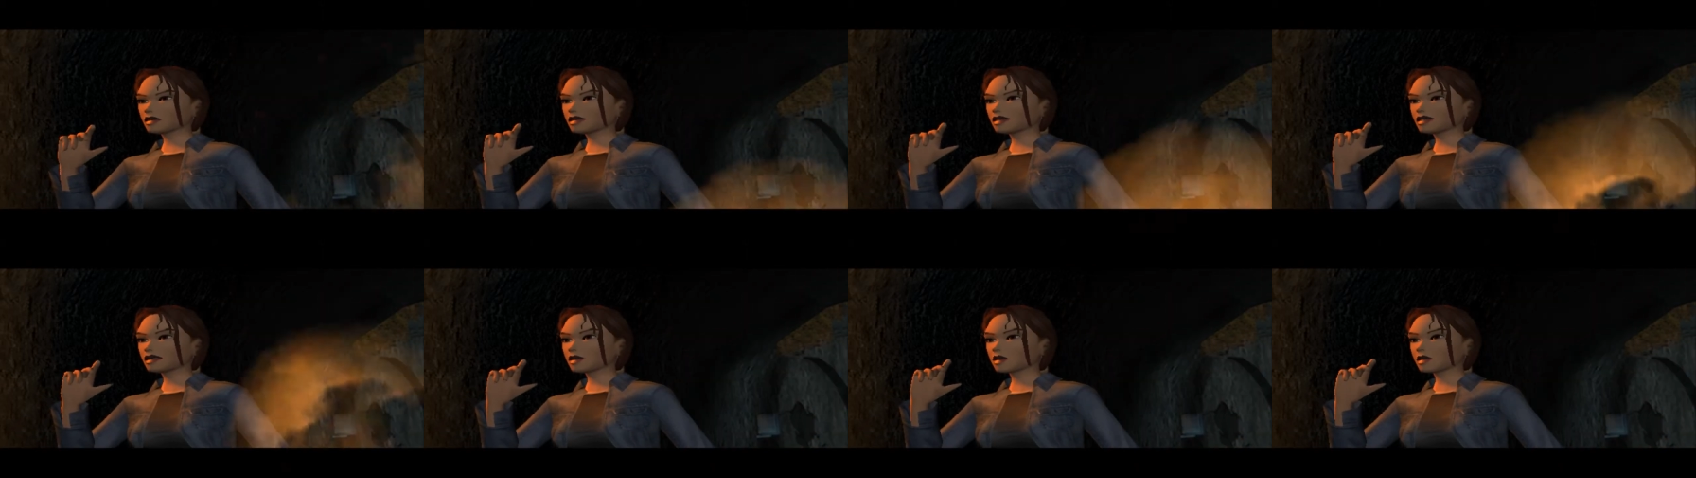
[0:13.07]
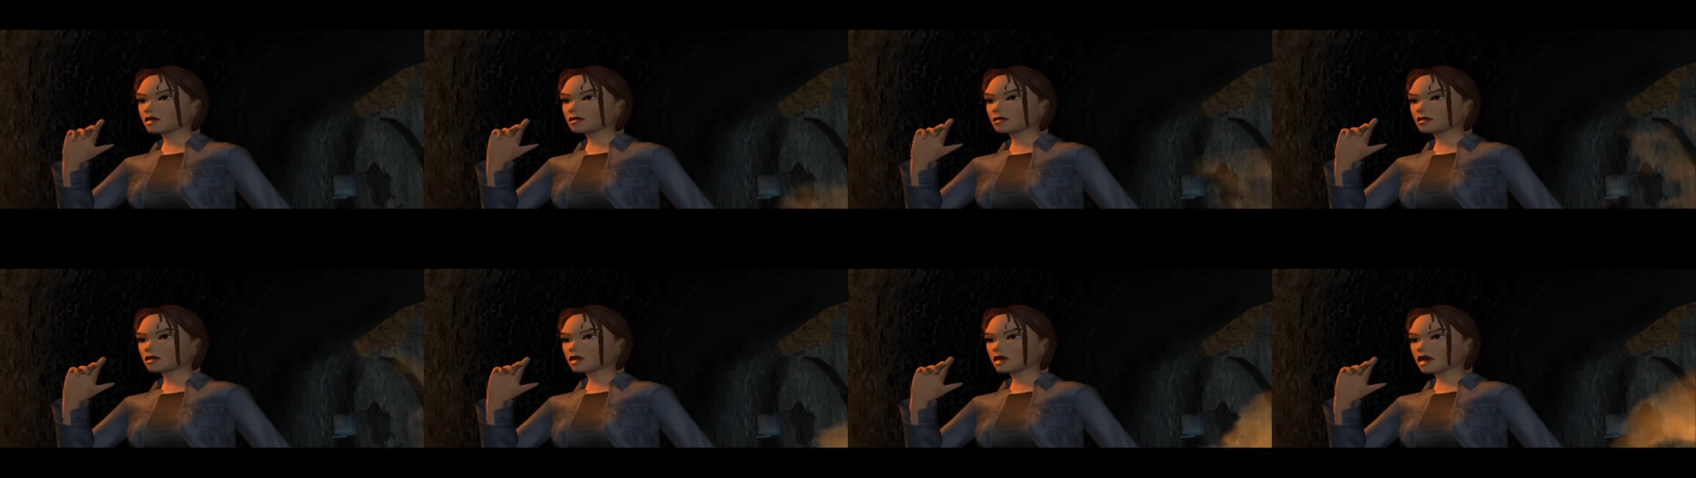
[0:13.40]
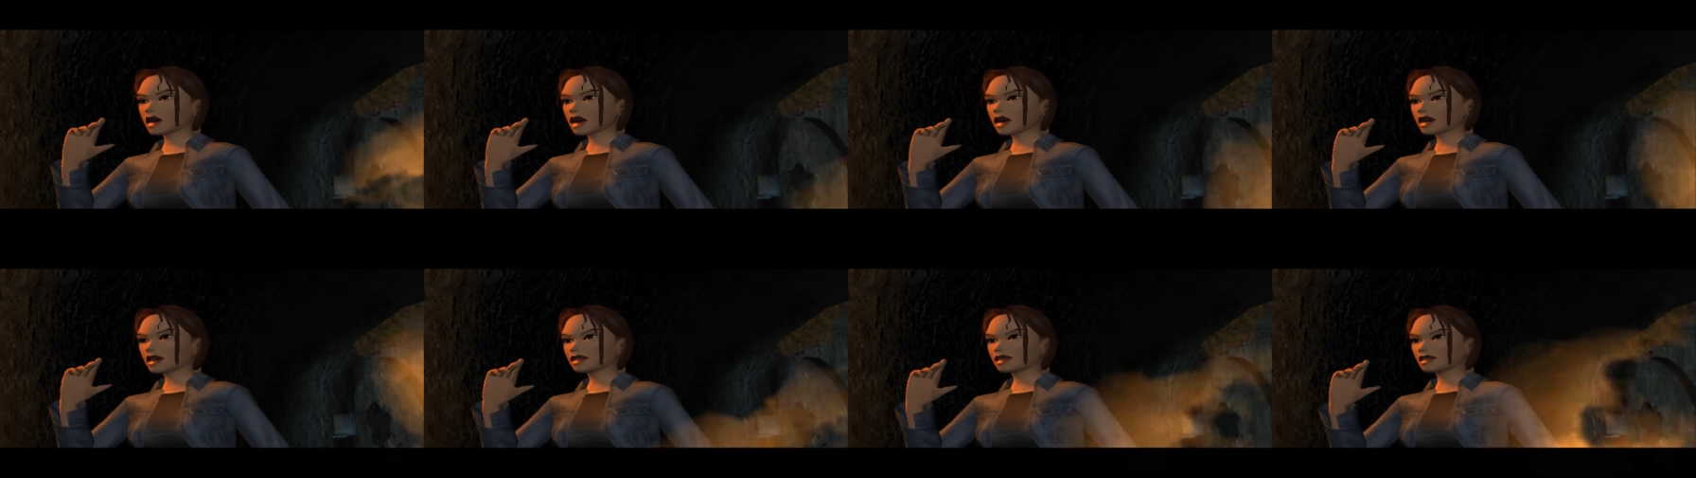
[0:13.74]
Louis
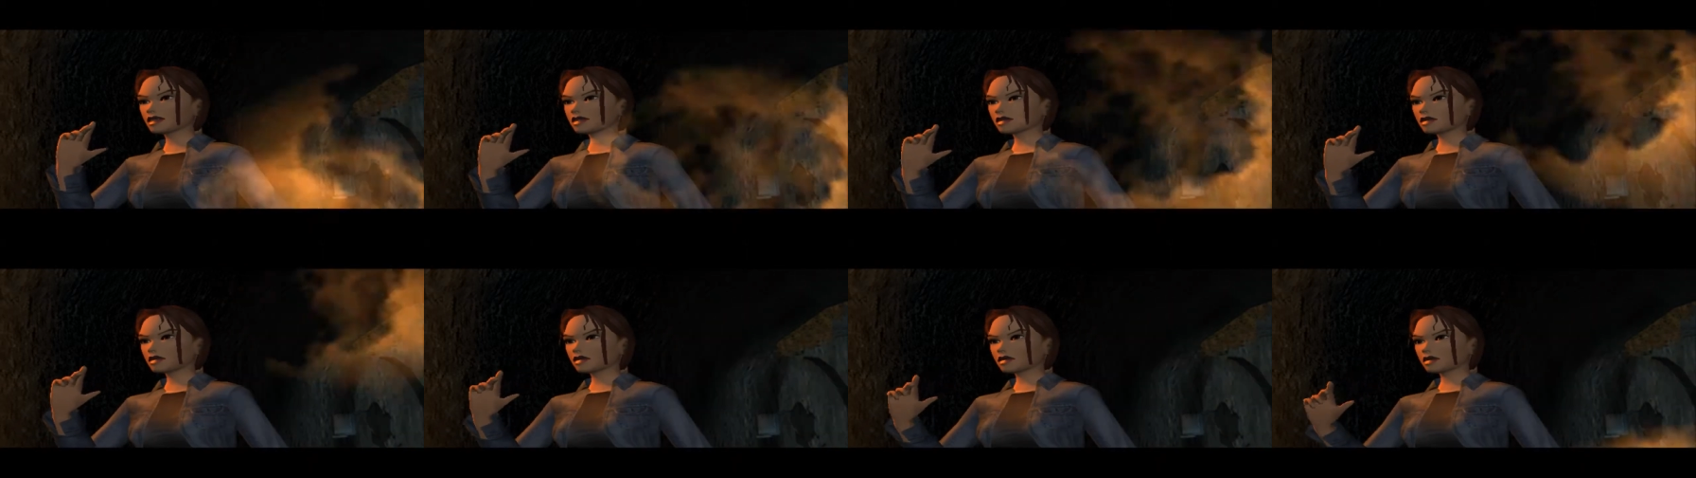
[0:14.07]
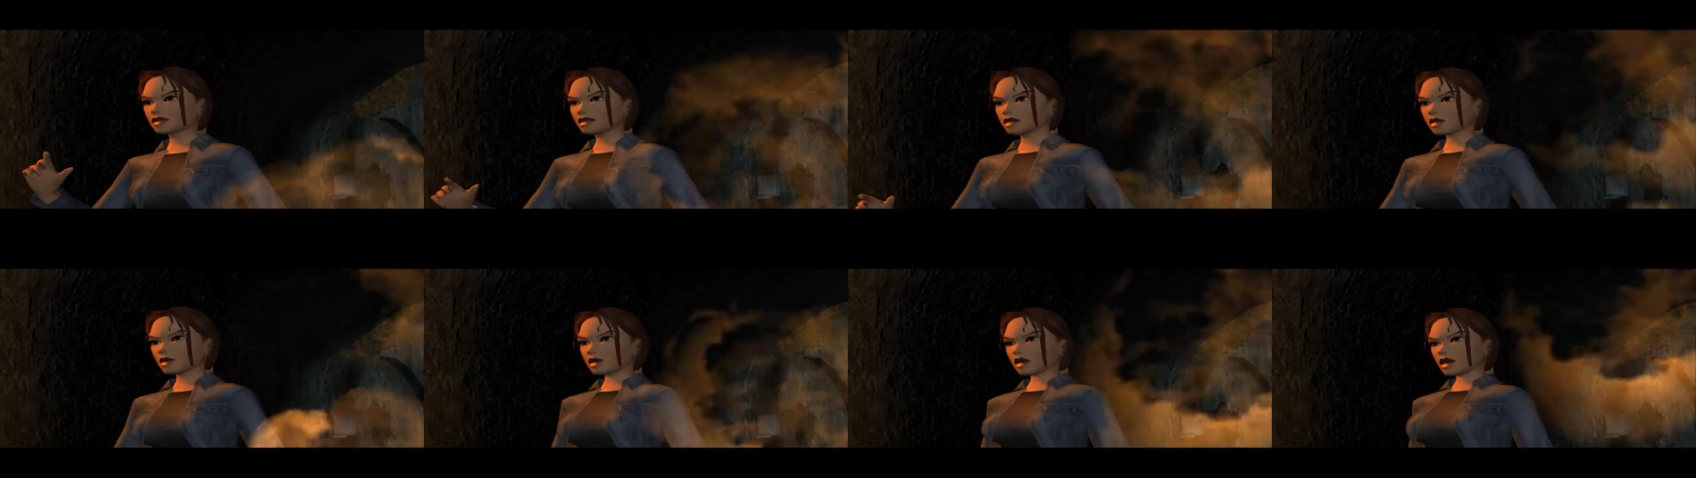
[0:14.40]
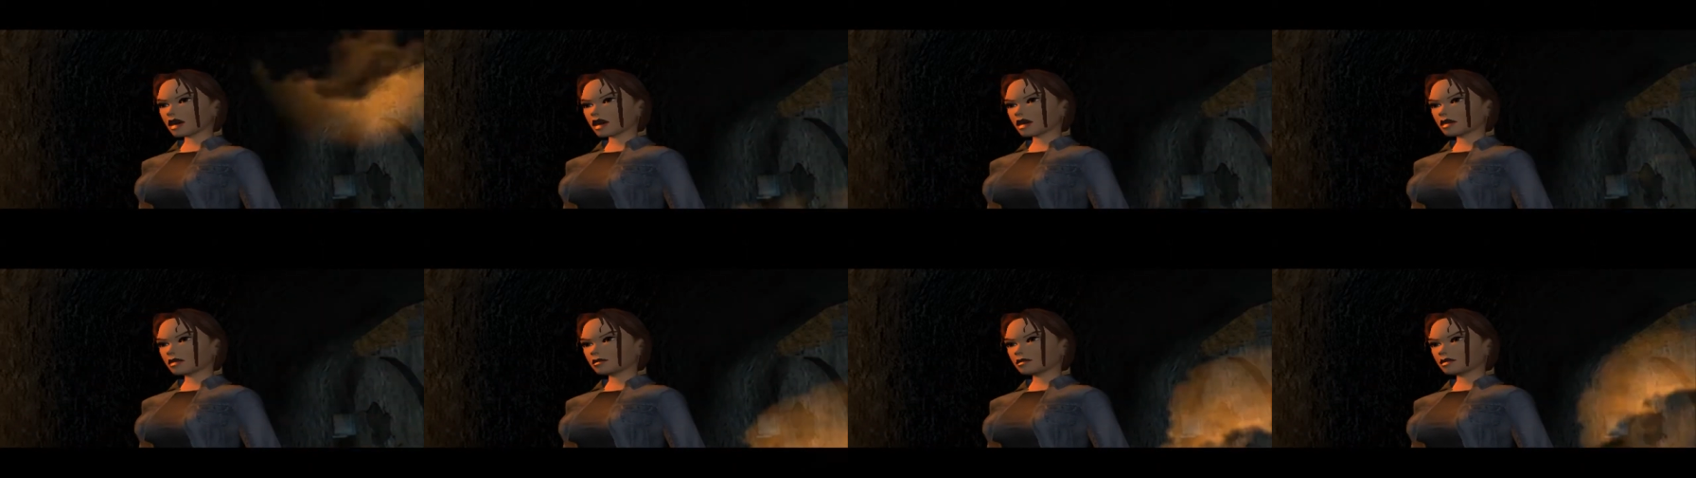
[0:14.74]
Bouchard. Know
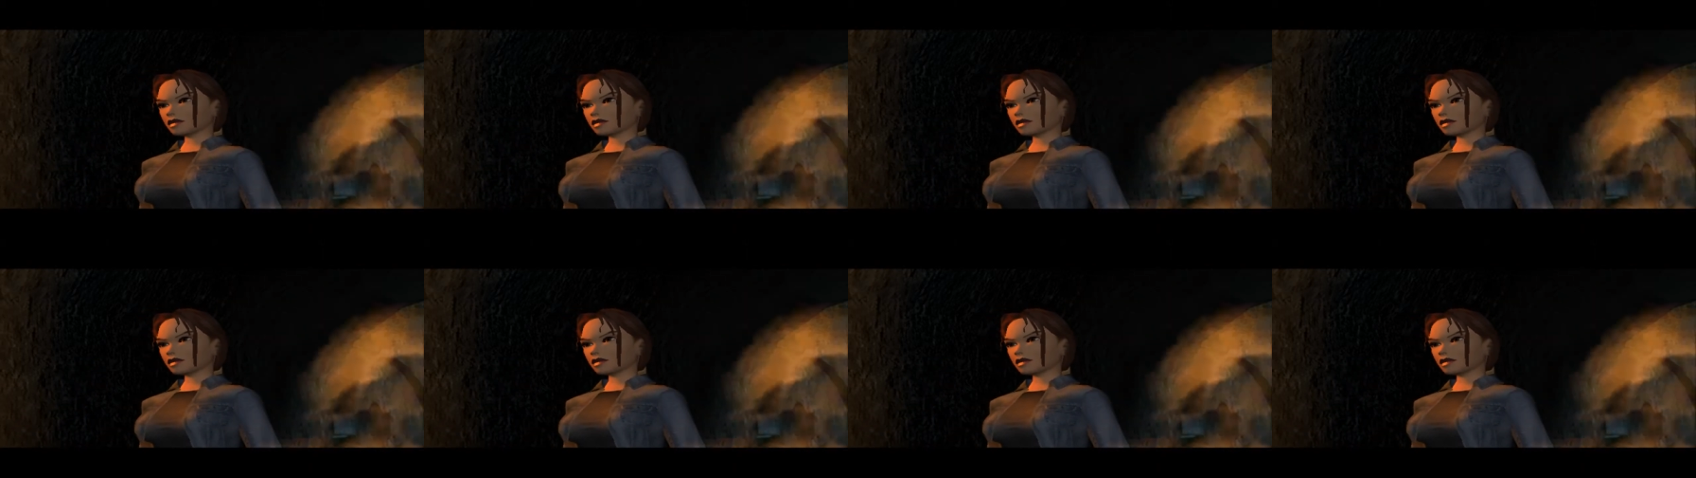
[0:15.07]
him?